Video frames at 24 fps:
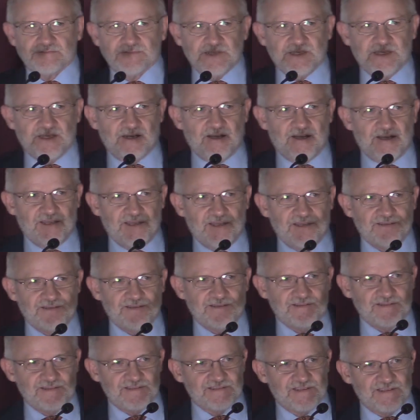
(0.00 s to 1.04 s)
you know,
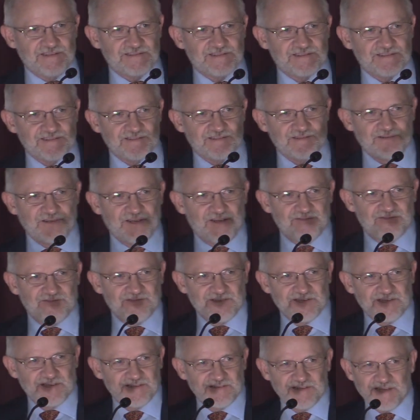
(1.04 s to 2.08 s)
it, it's you know,
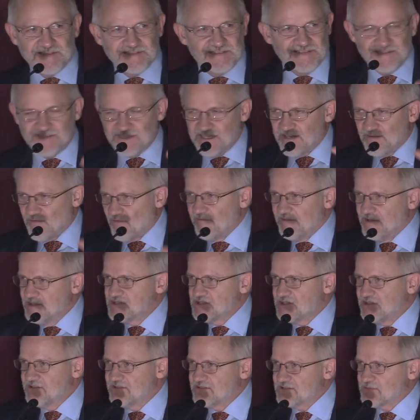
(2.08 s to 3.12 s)
I didn't have a
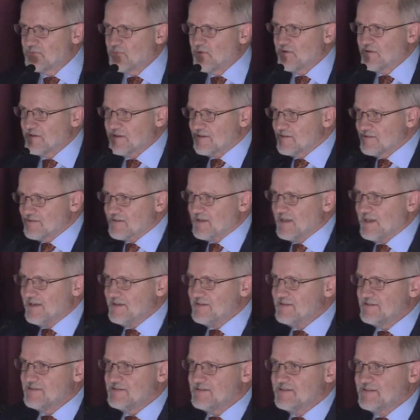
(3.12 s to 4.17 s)
vision this morning.
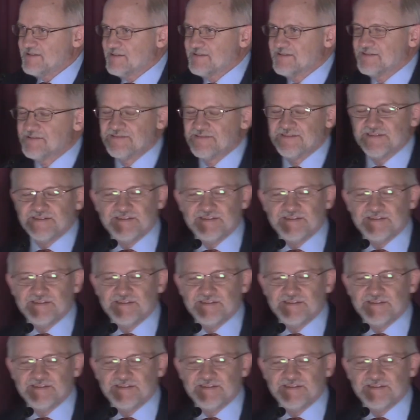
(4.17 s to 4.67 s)
Okay, uh,